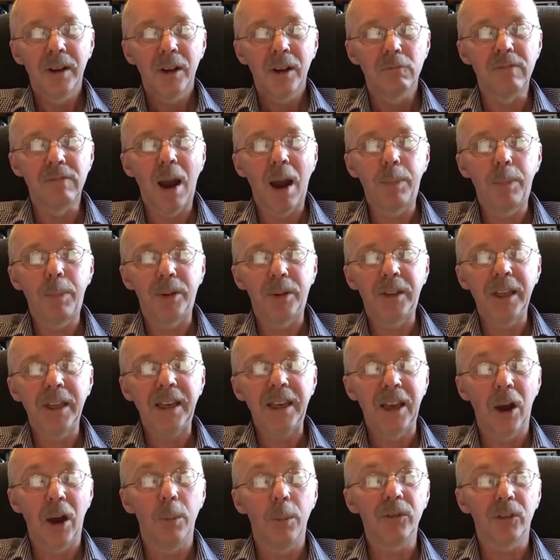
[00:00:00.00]
rapidly
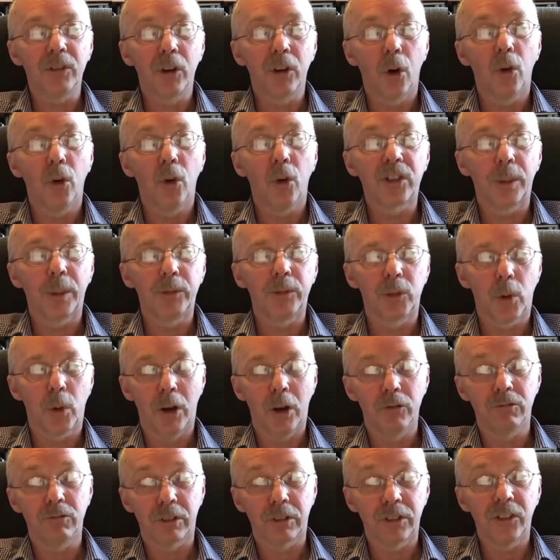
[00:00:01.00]
goes up to
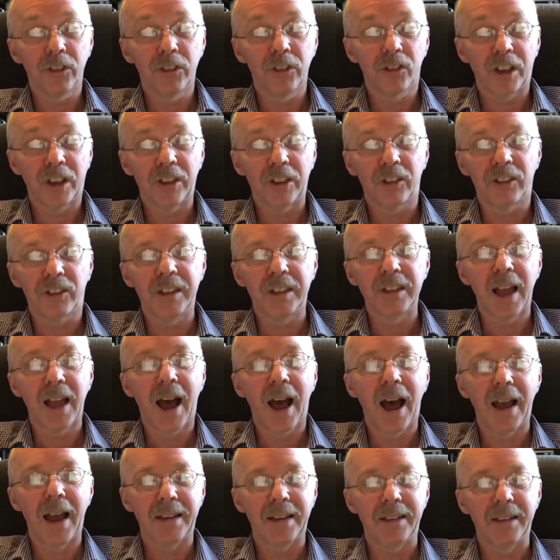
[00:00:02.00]

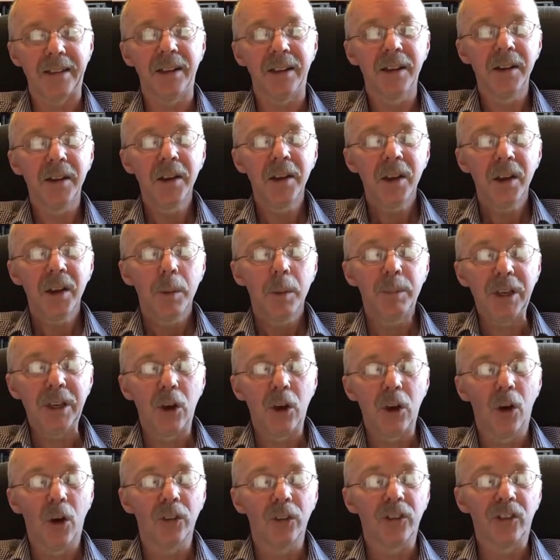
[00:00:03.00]
169,
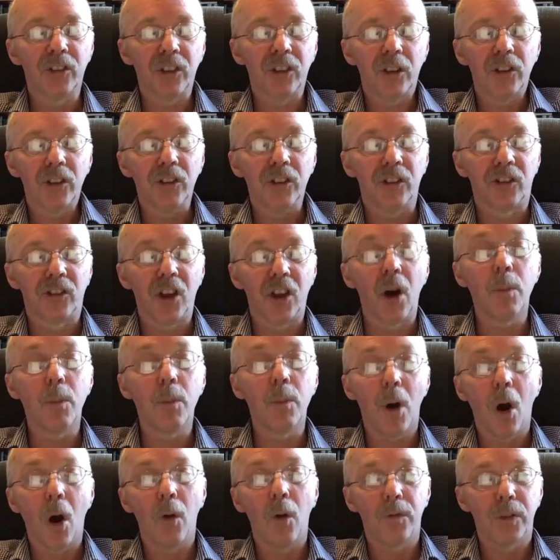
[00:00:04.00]
because
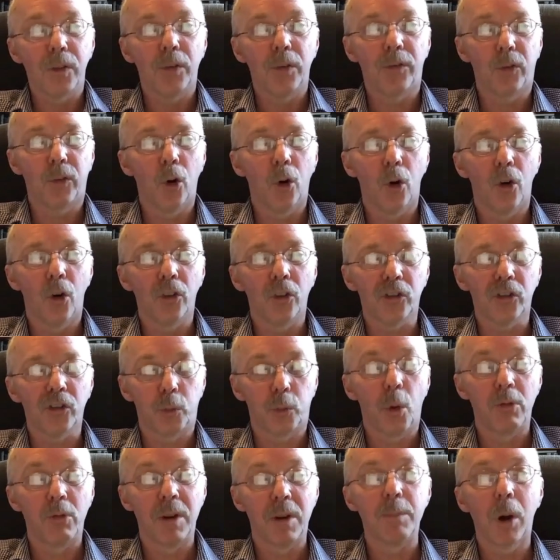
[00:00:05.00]
some of the
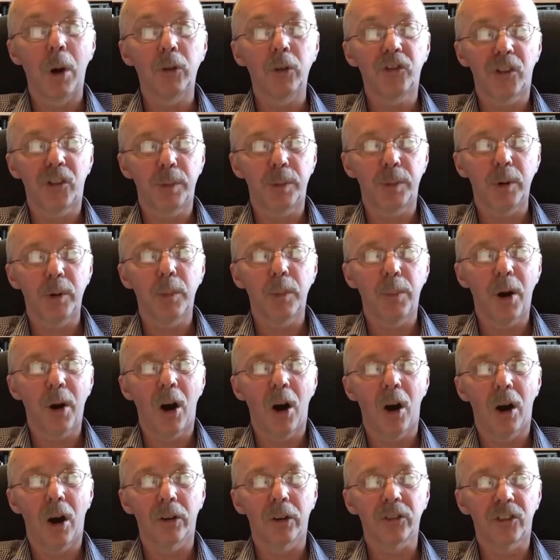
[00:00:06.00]
forts were in multiple
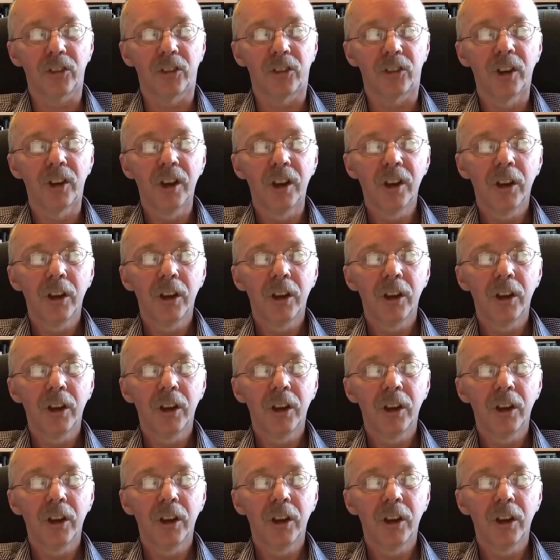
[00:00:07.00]
parts.